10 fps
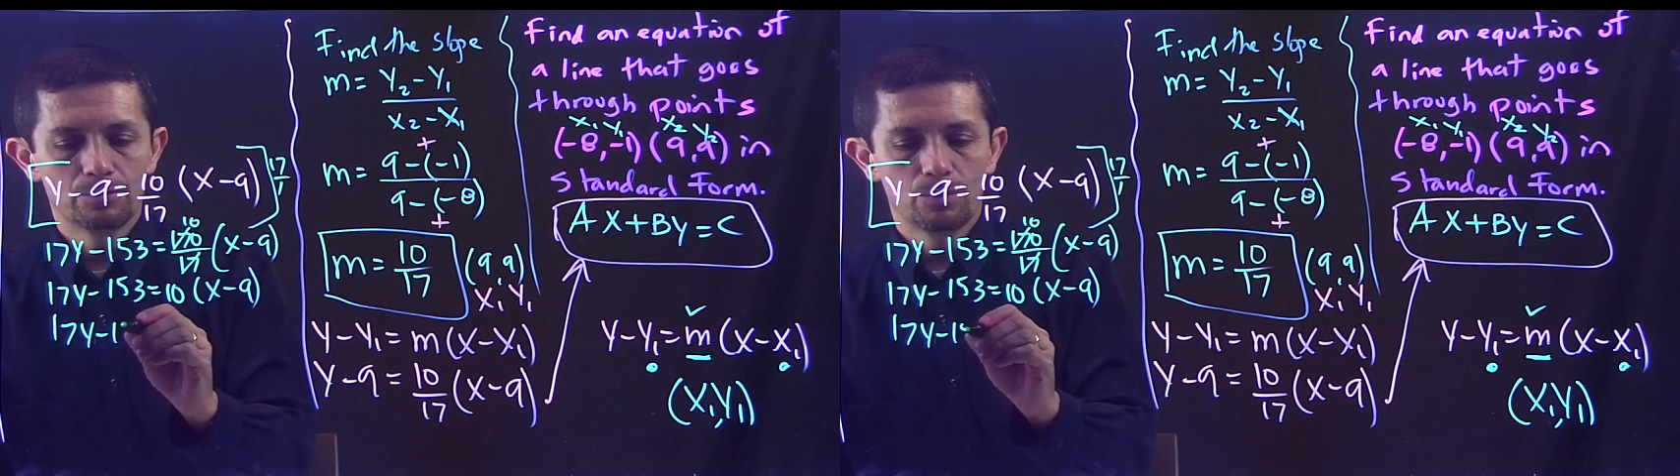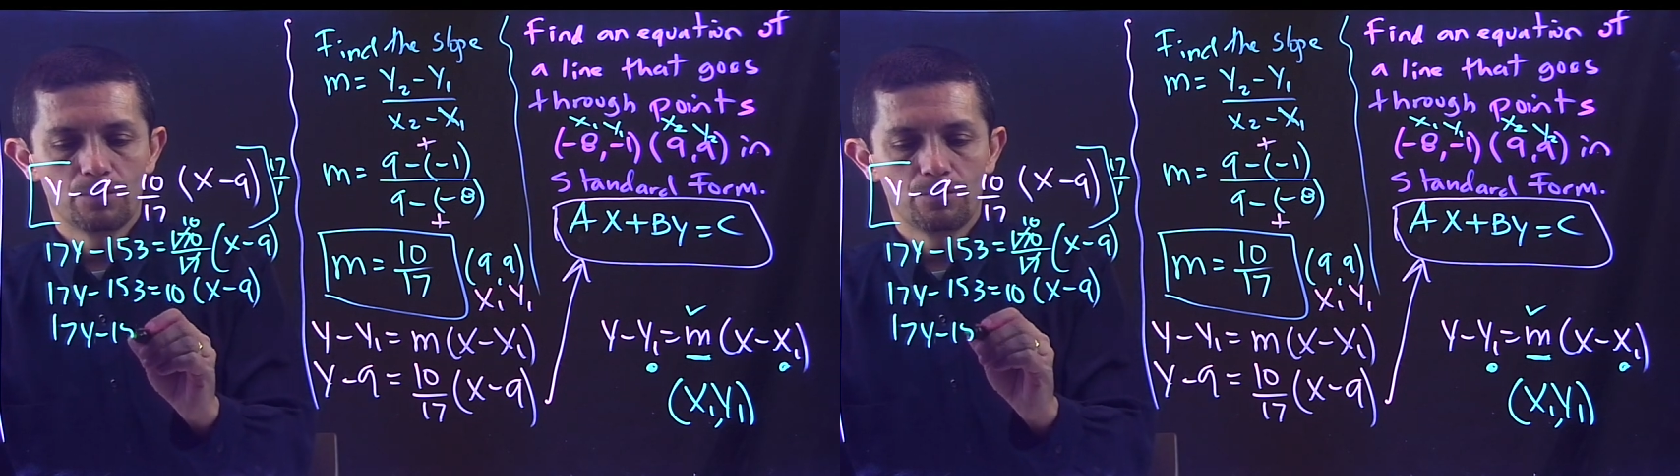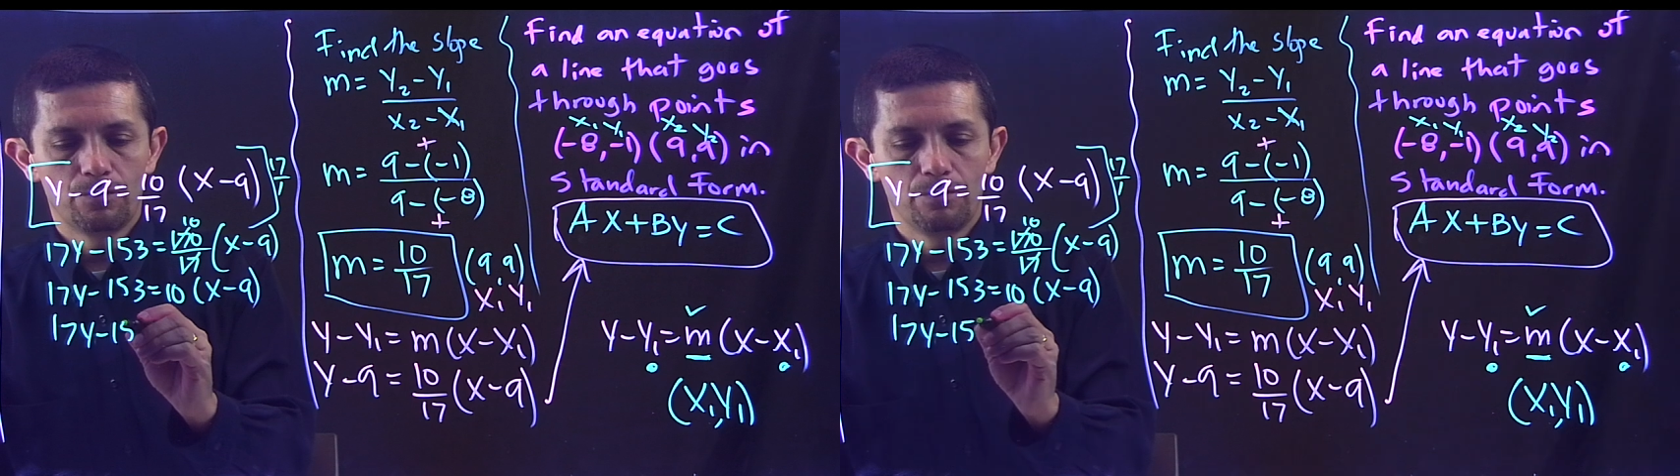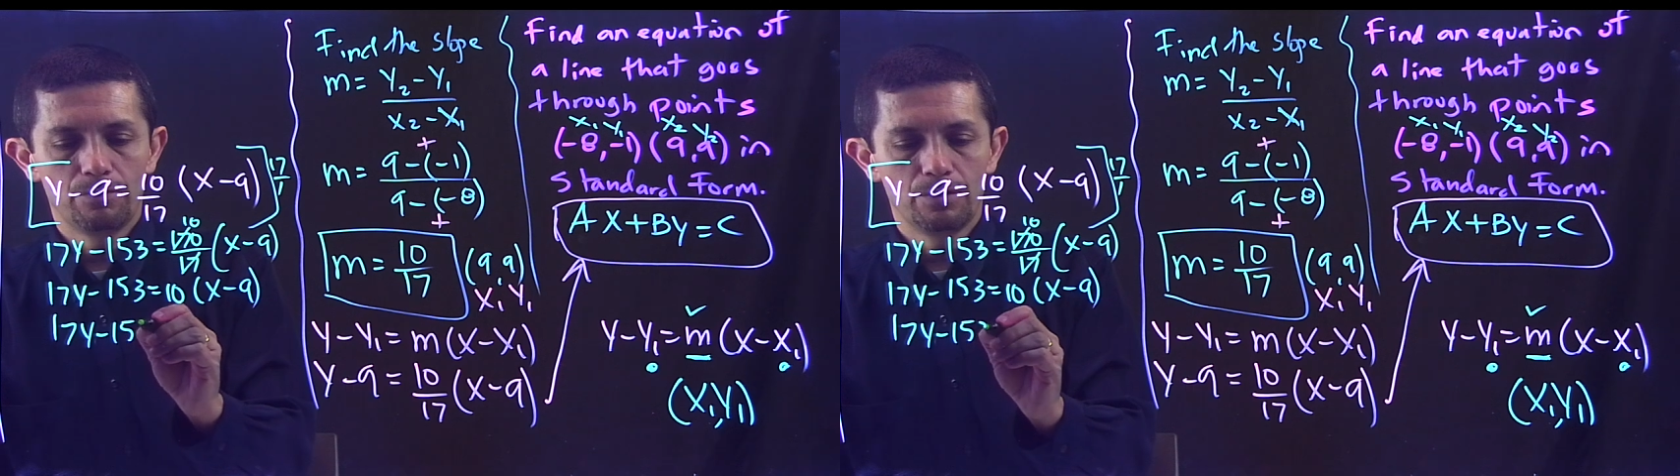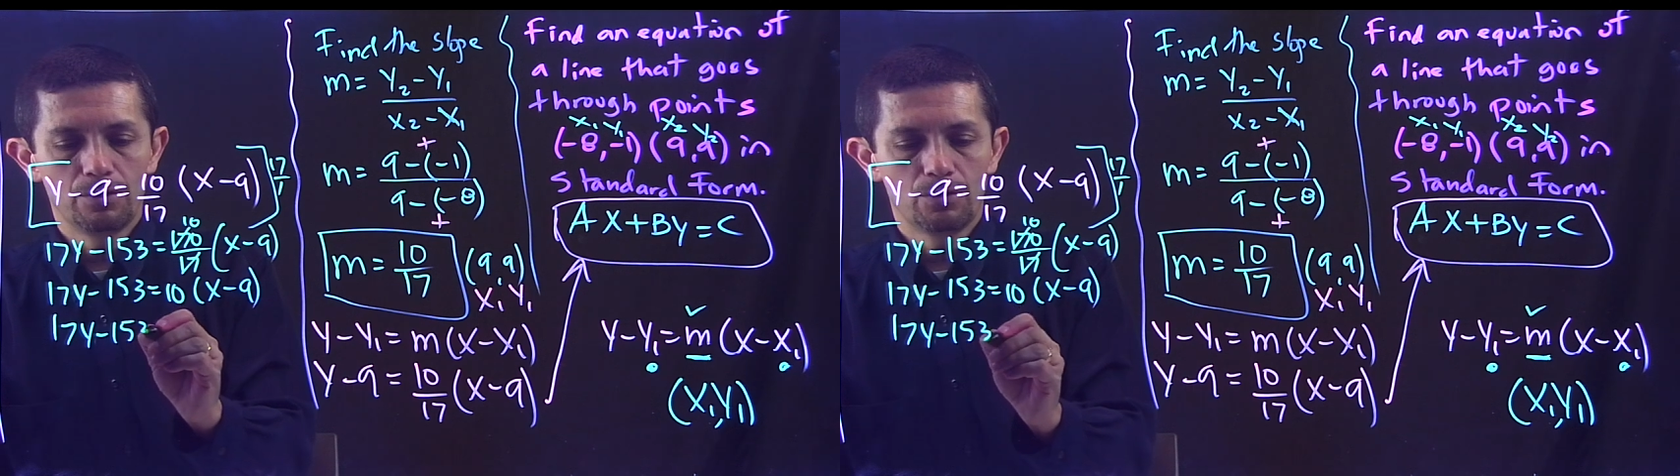
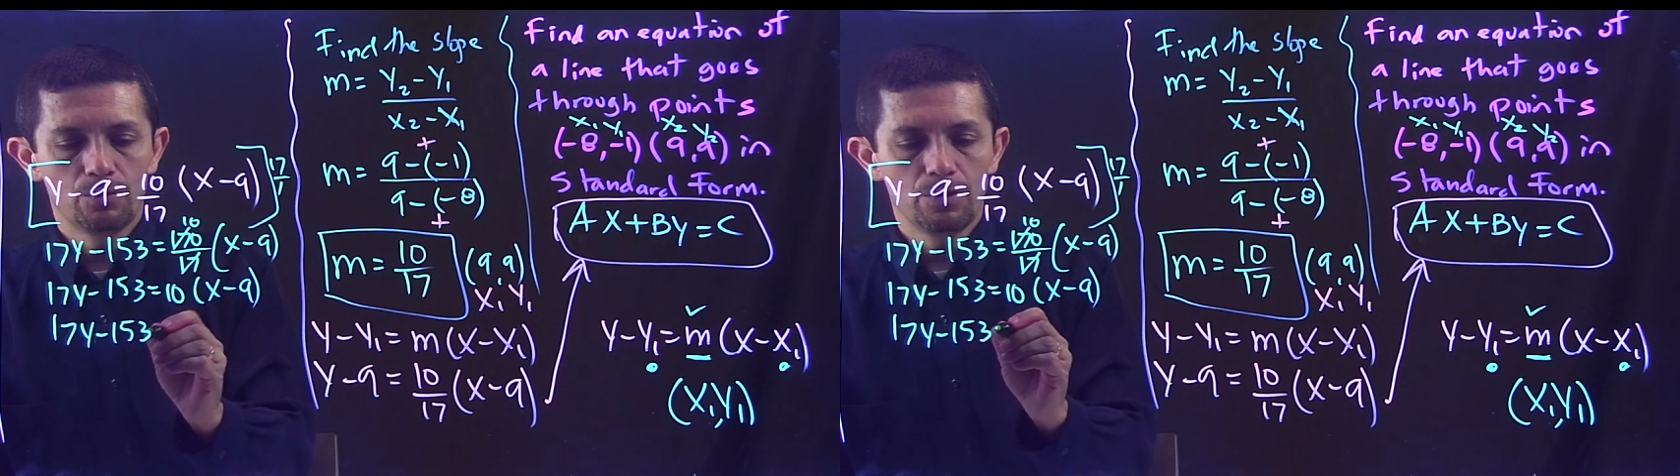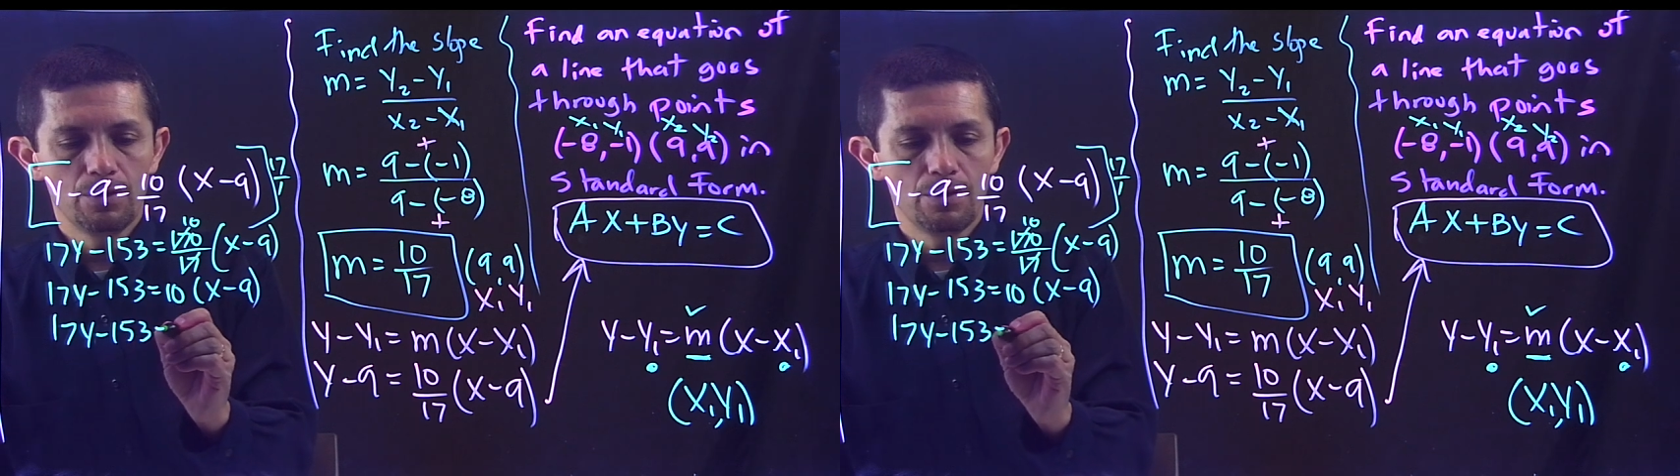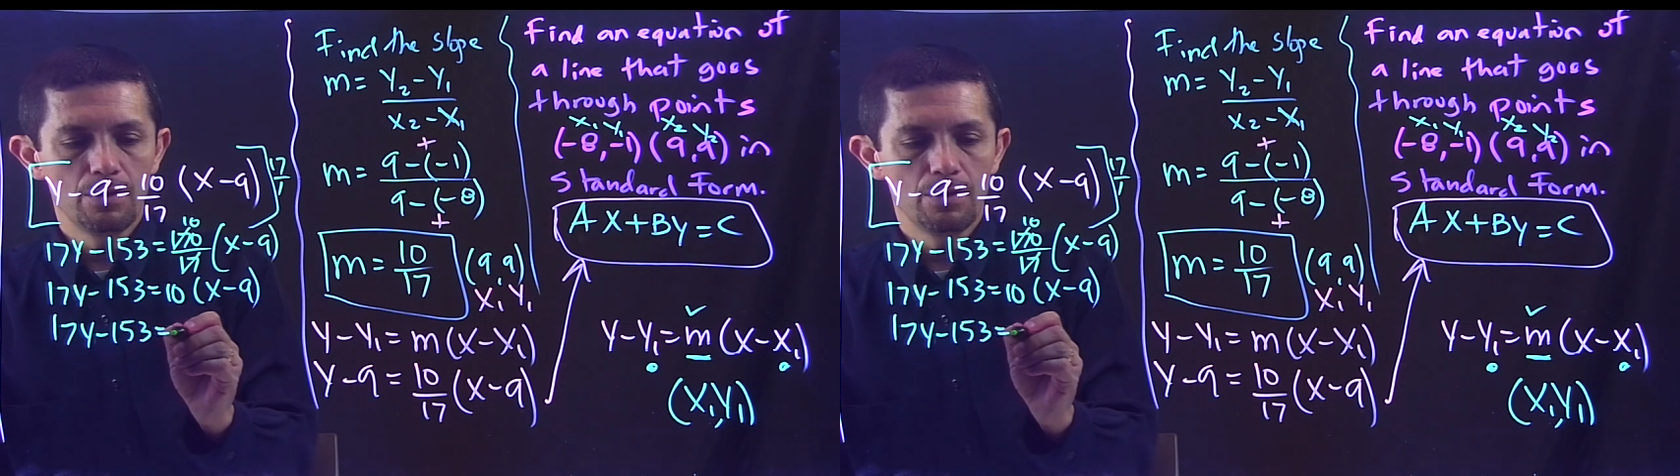153